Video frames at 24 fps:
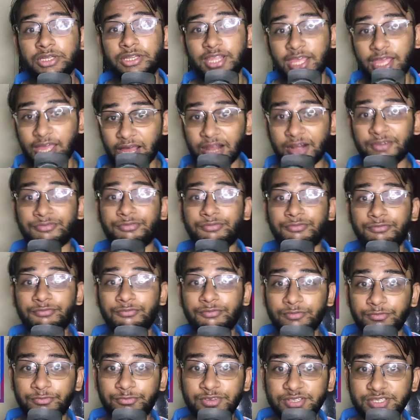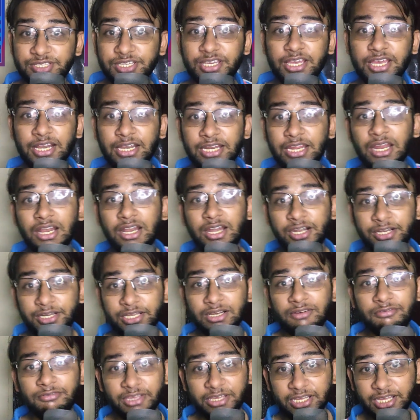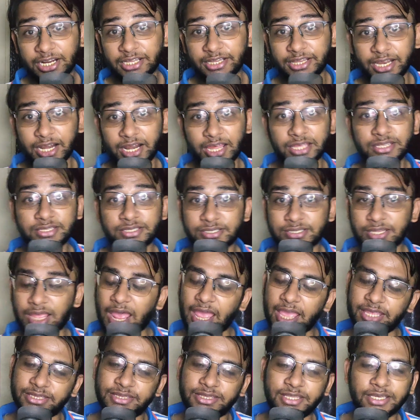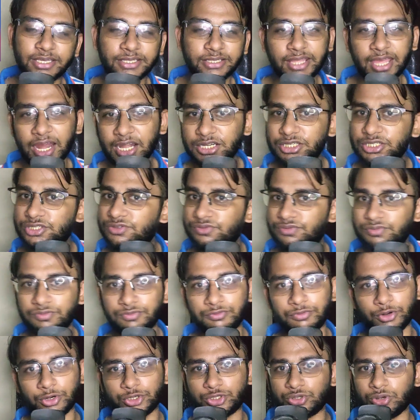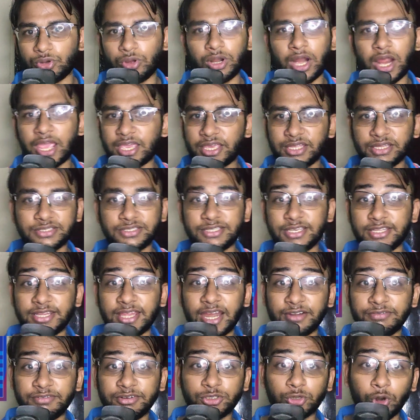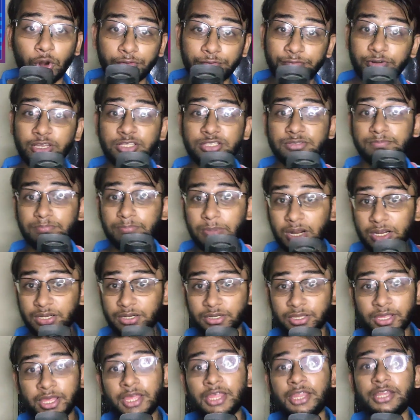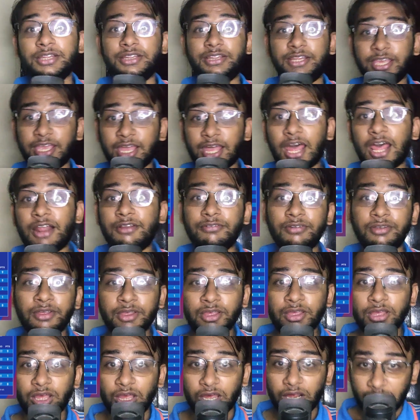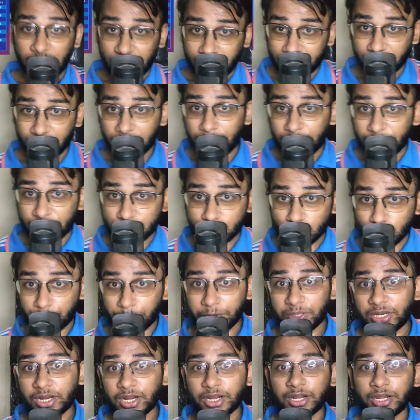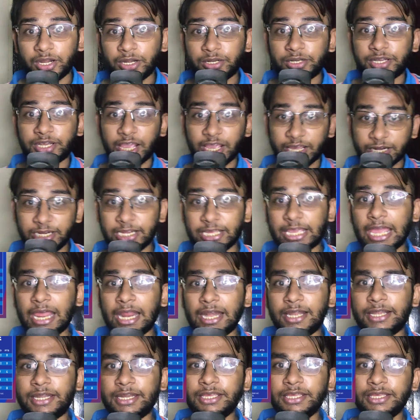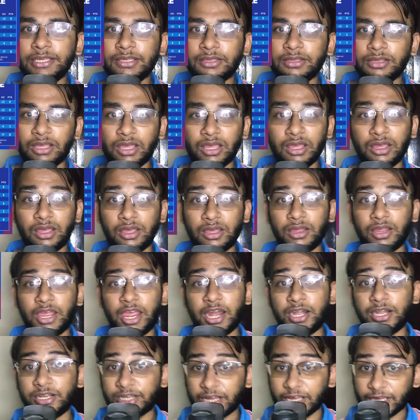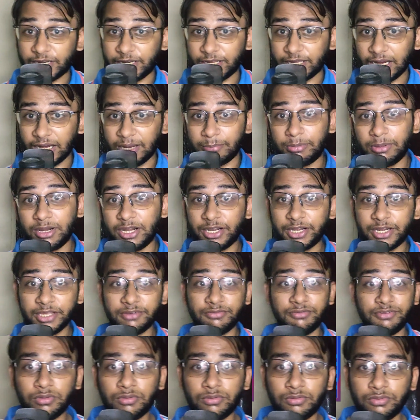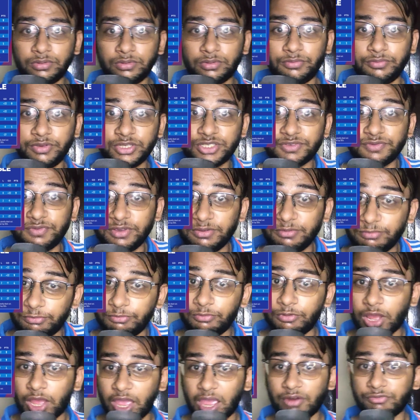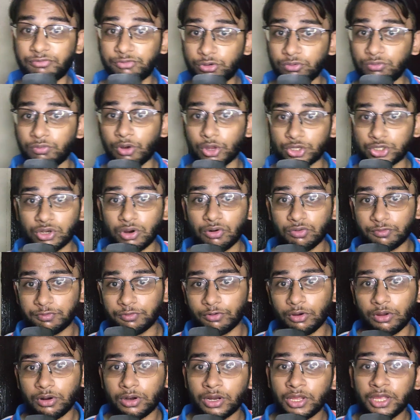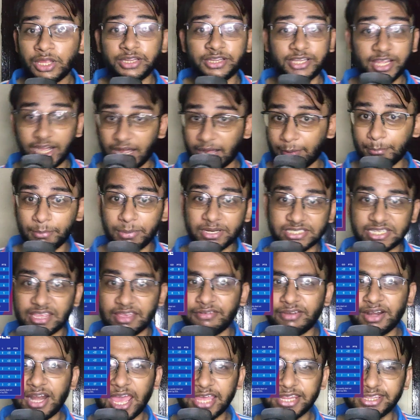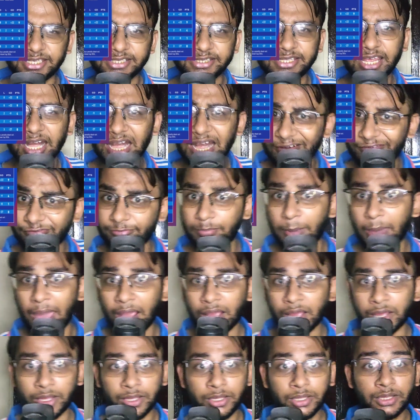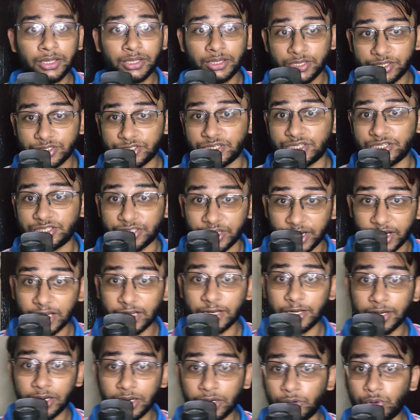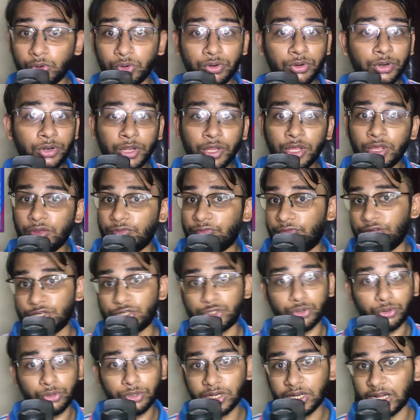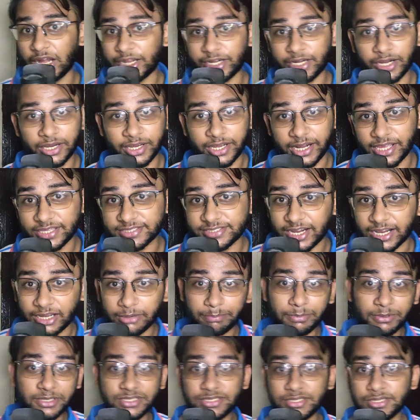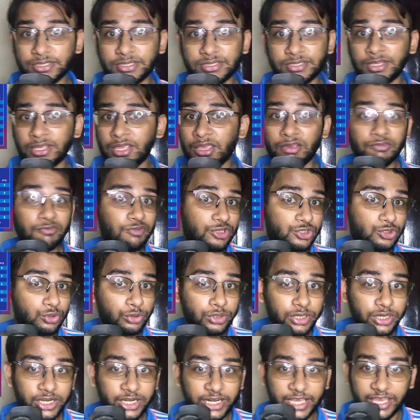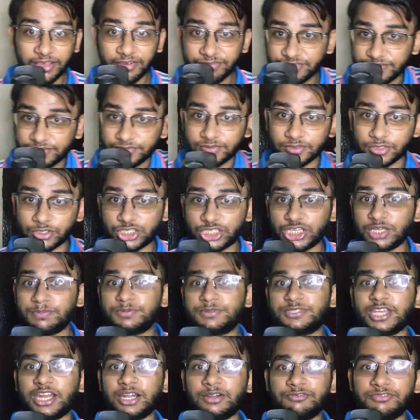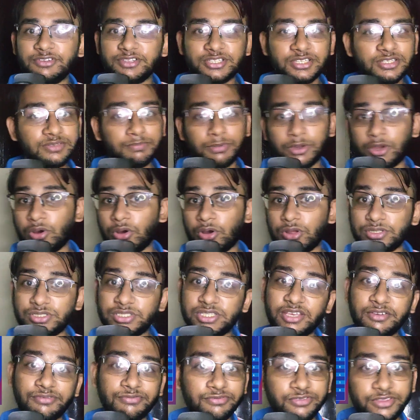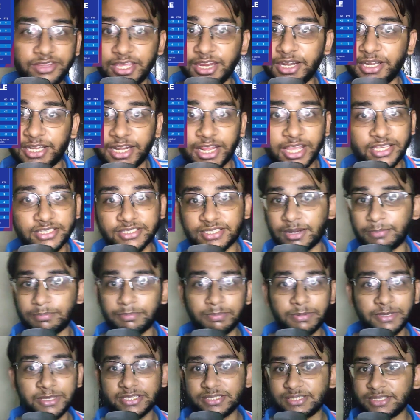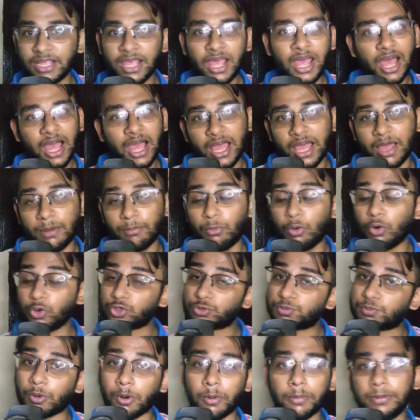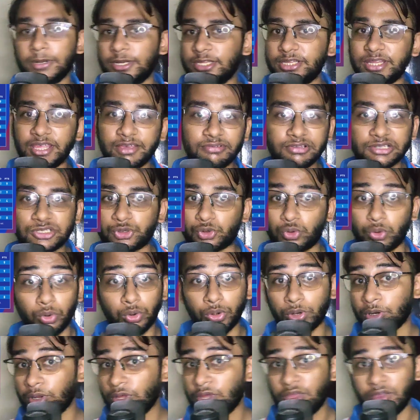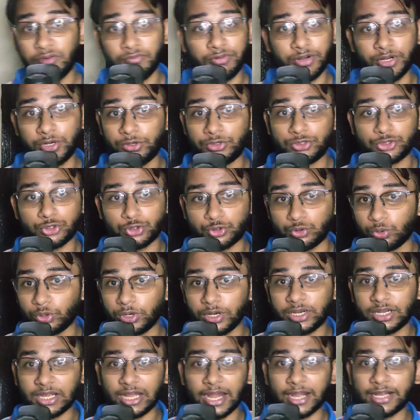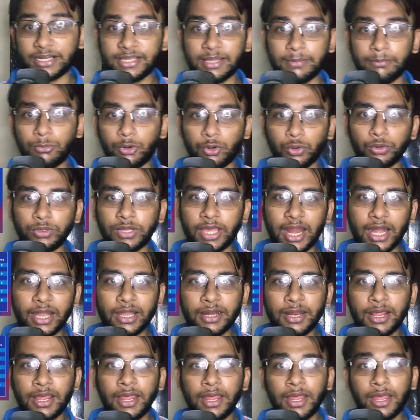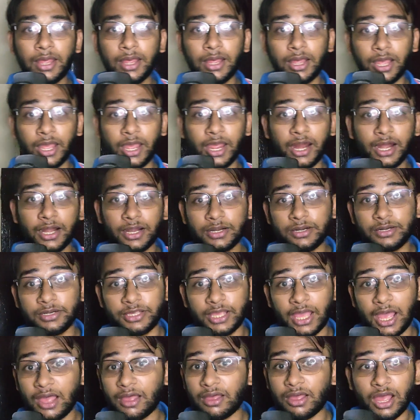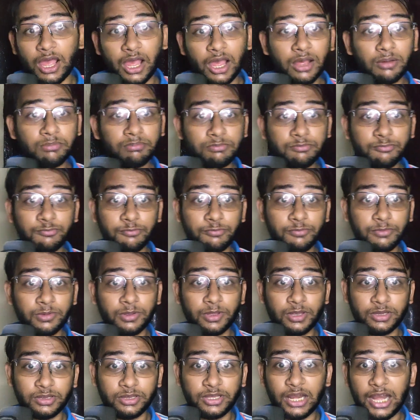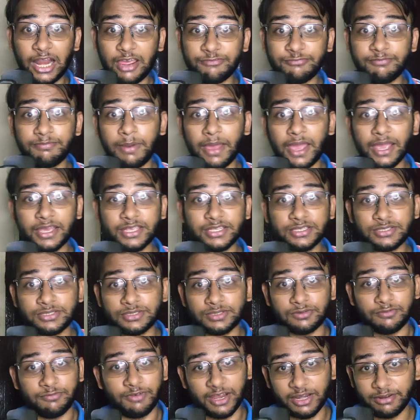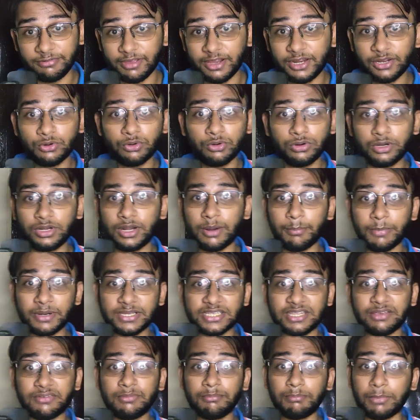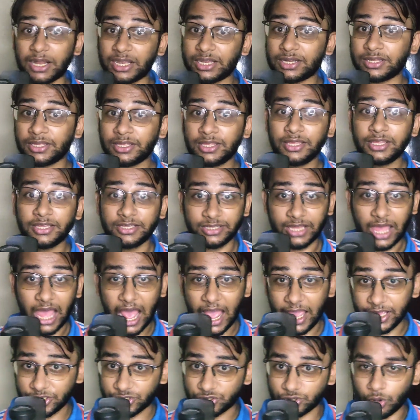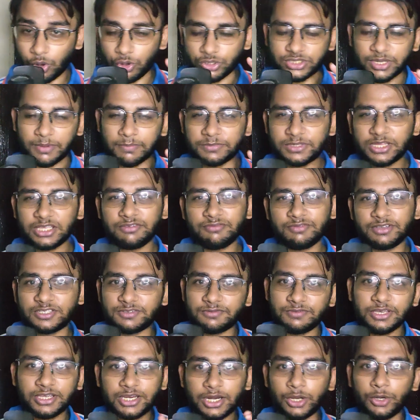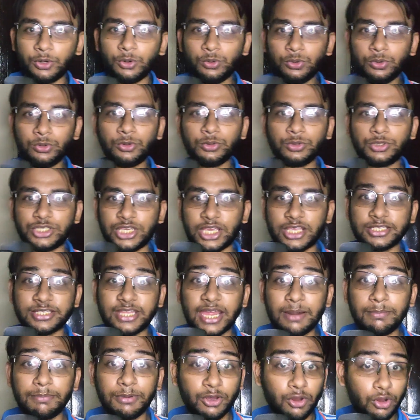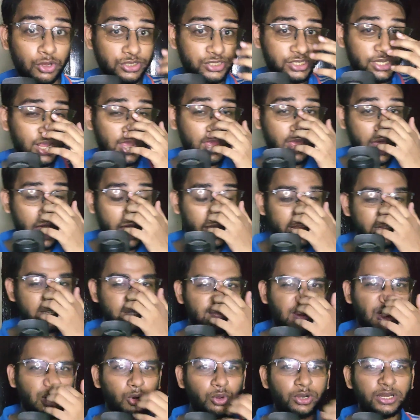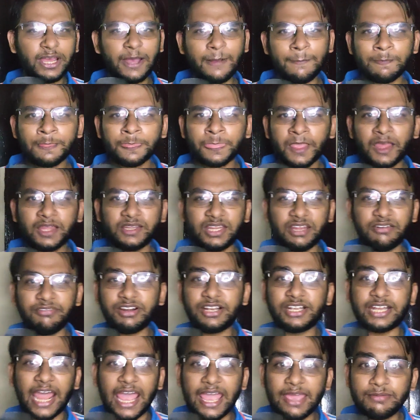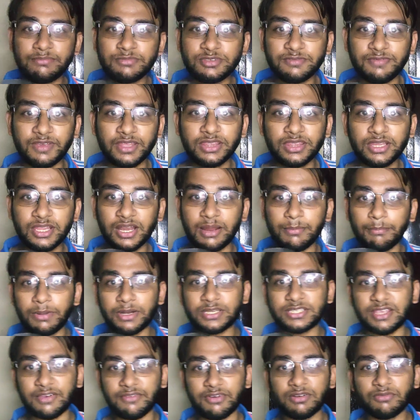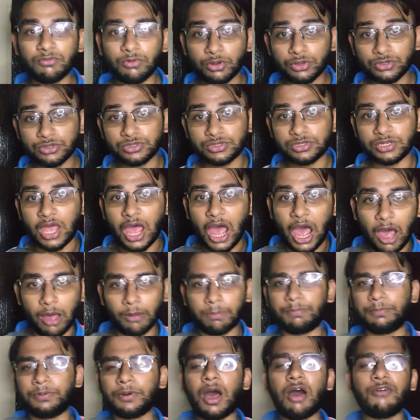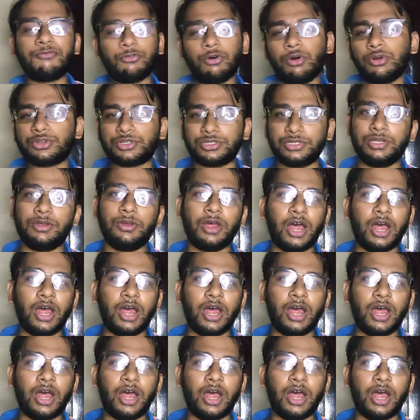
they are physically a little weaker than us. I think that's for sure. I can say that with confidence. But they are a little bit superior in technicality and technical ability, which we have to watch out for. Their number 7, I think their left back, she's really, really good. We shouldn't let her take set pieces. We shouldn't give cheap set pieces, because if they take set piece, most probably they will score. We shouldn't let them do that. And yeah, the left back is very, very good, number 7. But I saw something which we can do to change that, because against Mongolia, there were times when the number 7 was up. Of course,